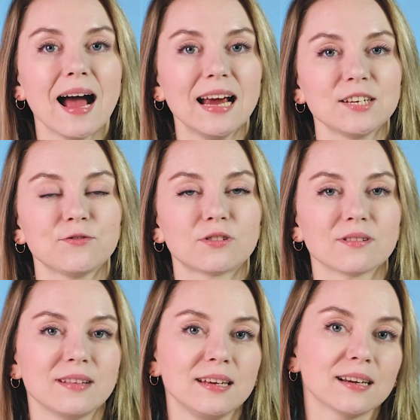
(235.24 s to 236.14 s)
As for
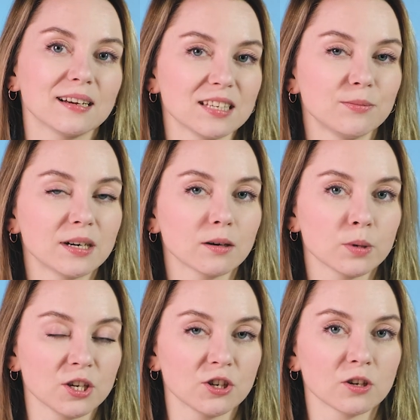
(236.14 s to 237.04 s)
the customer
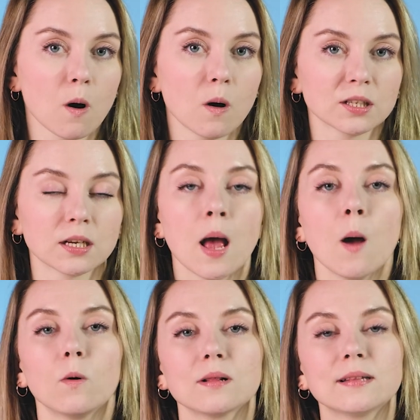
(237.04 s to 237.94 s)
acquisition cost,
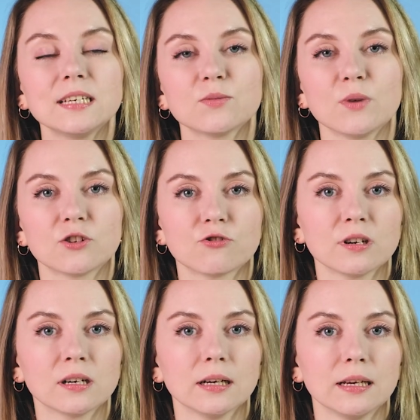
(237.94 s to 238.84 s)
well, this
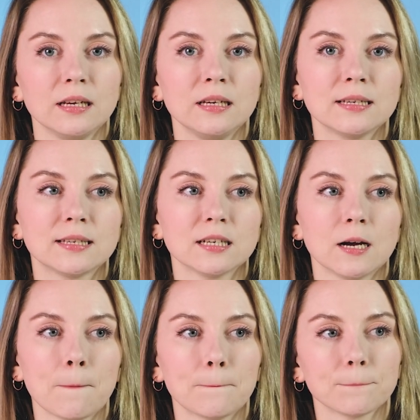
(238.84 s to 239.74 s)
metric is
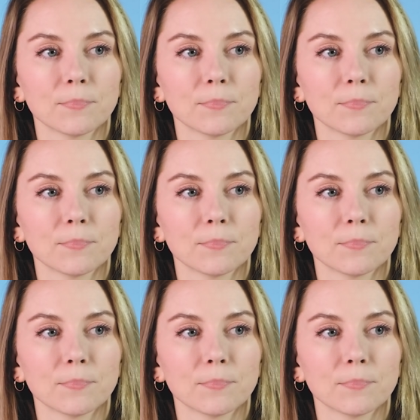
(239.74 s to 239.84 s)
um,